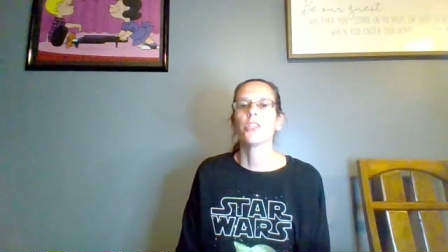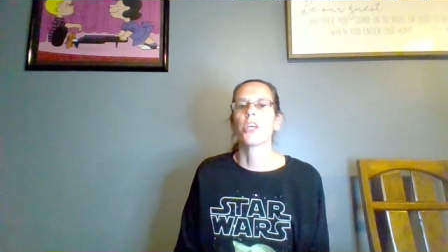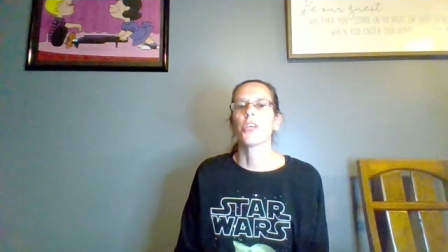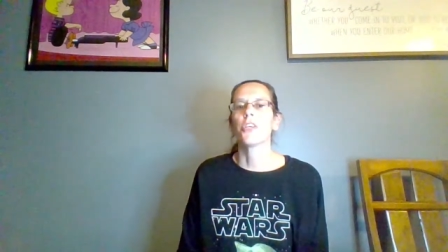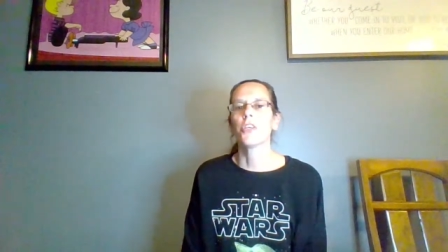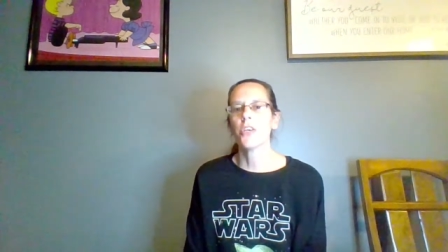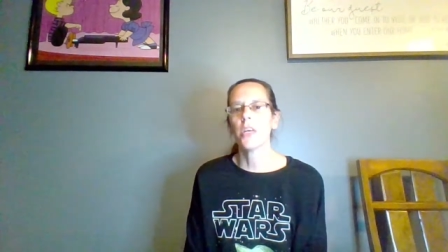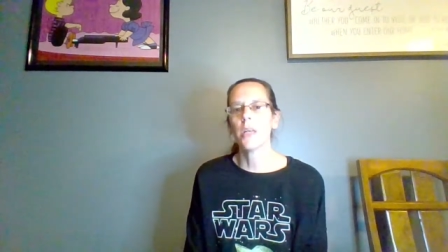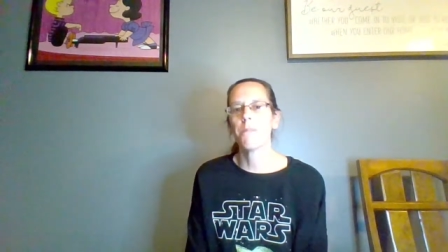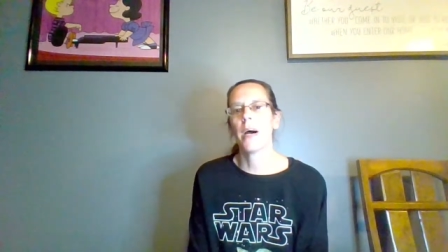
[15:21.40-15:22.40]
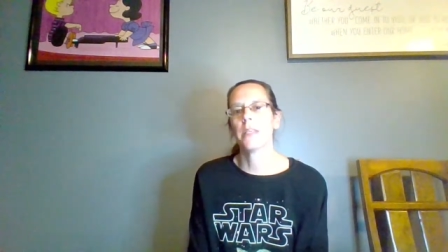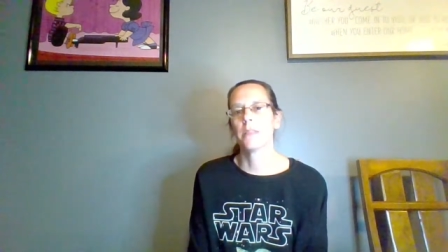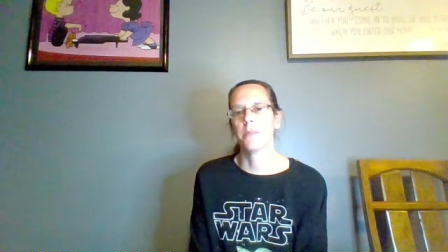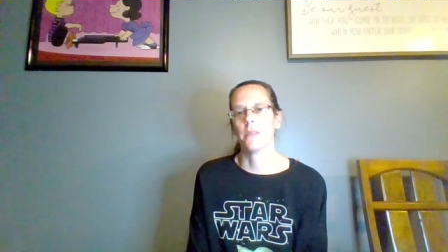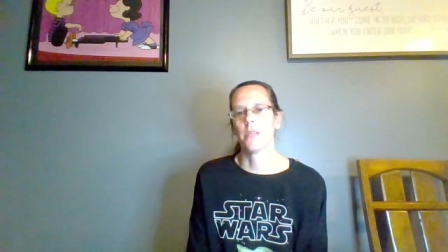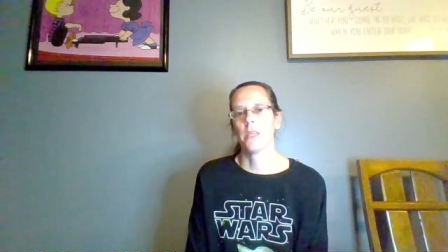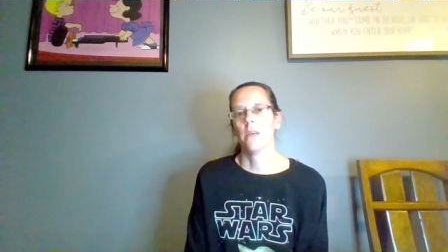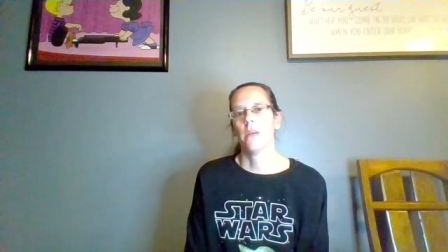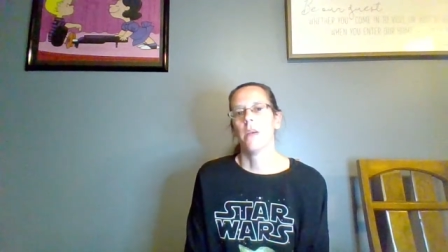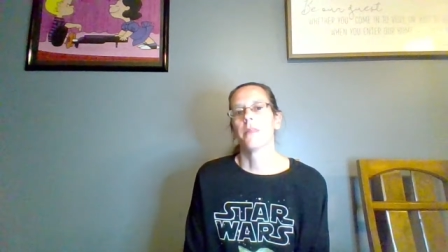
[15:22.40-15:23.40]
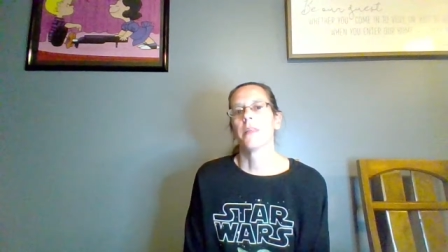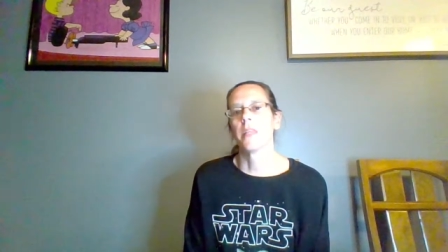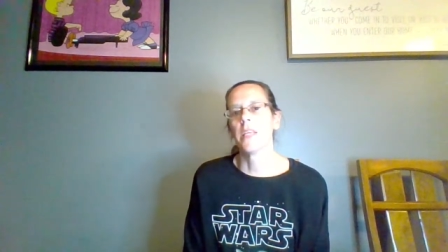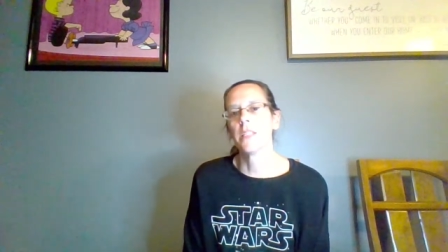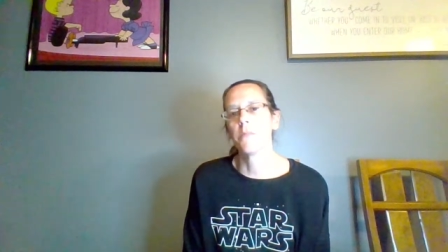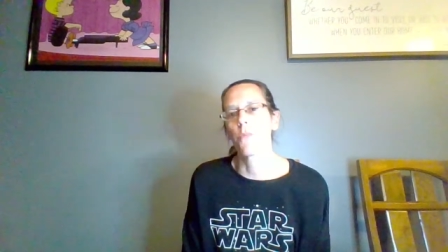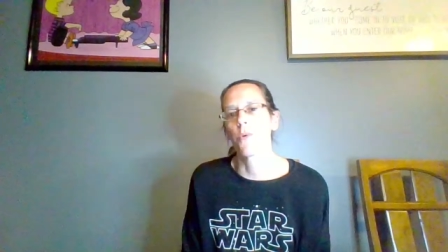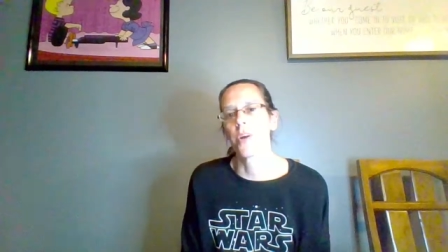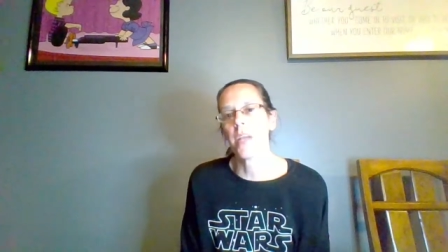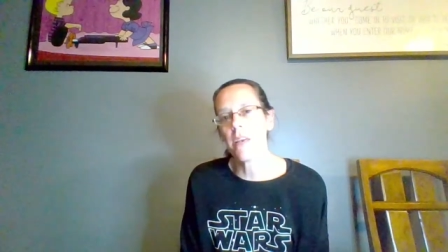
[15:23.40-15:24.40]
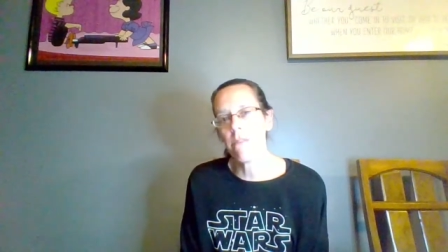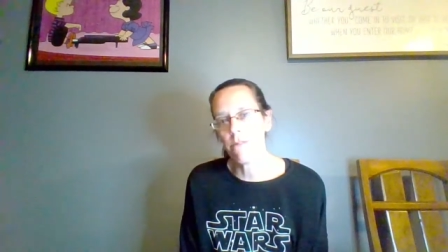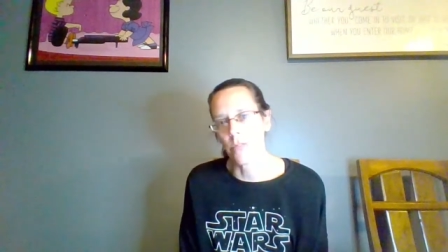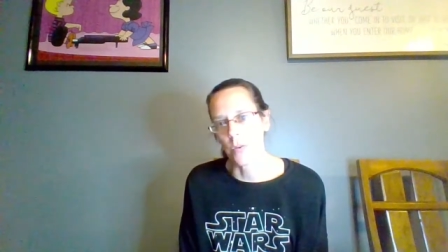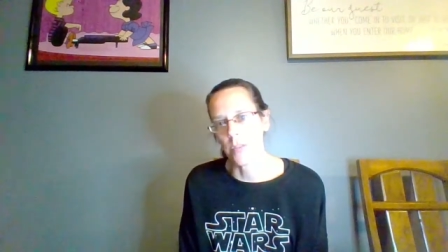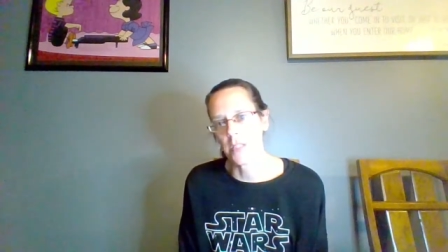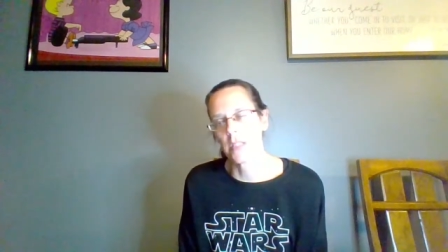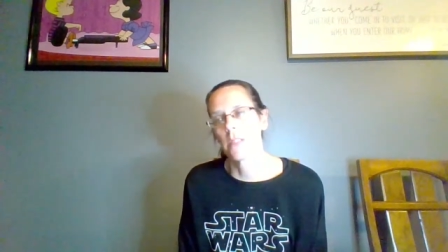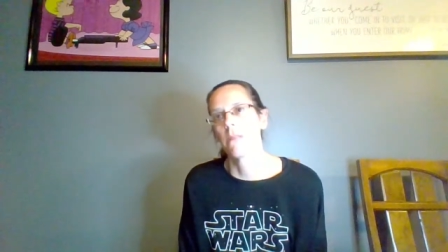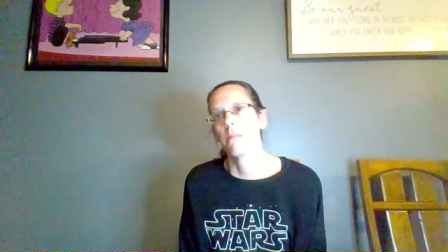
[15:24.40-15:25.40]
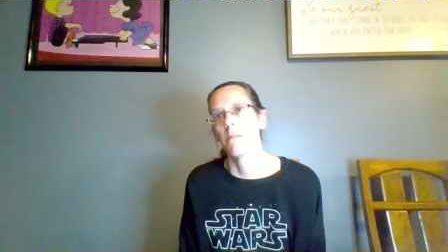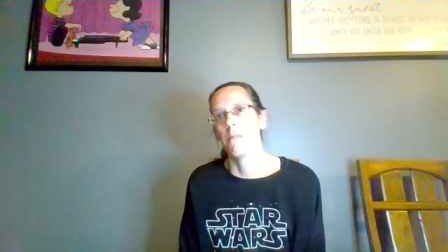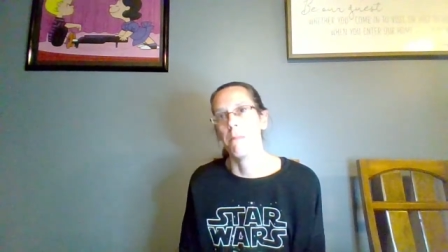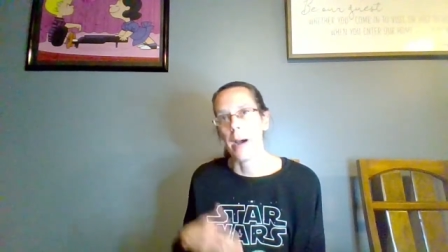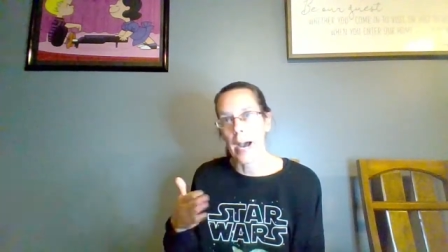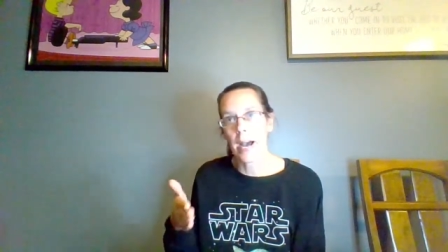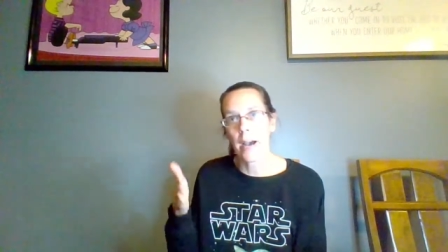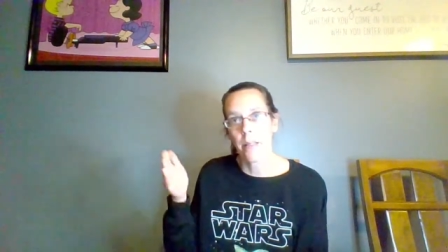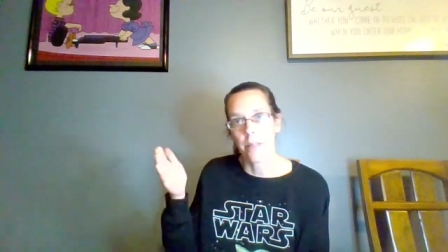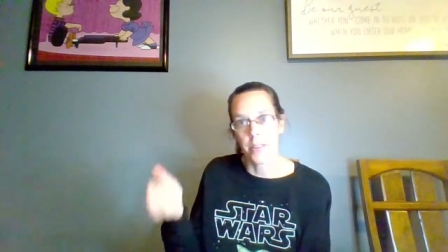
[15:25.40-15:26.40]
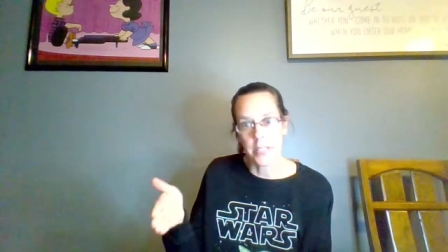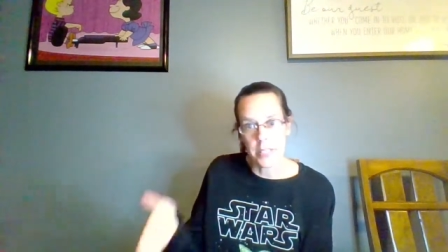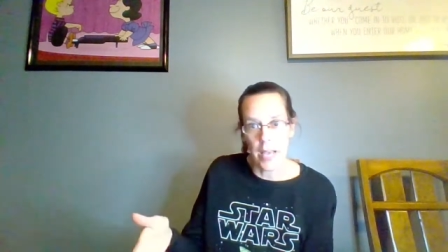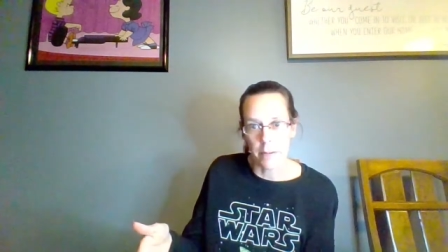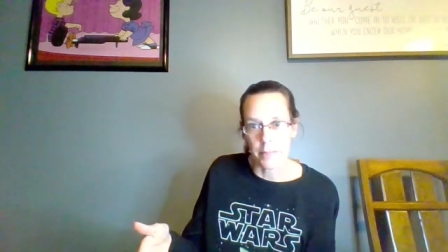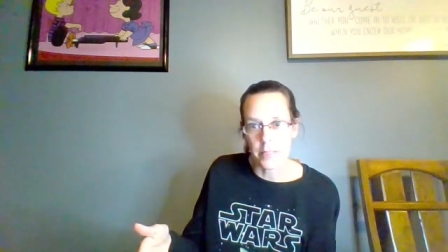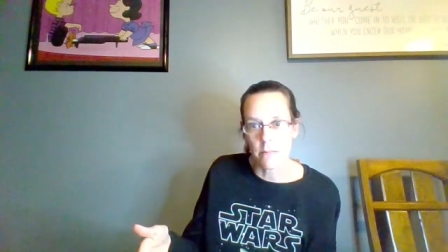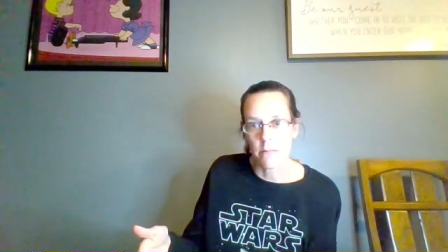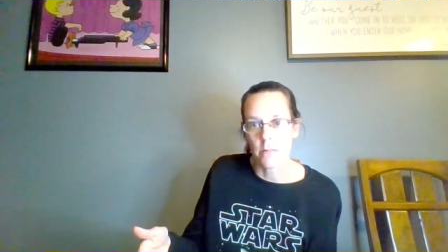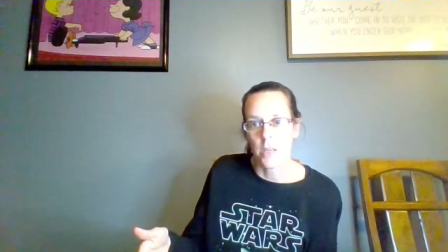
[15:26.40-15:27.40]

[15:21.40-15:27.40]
There's a good possibility that these men were influenced by the Simon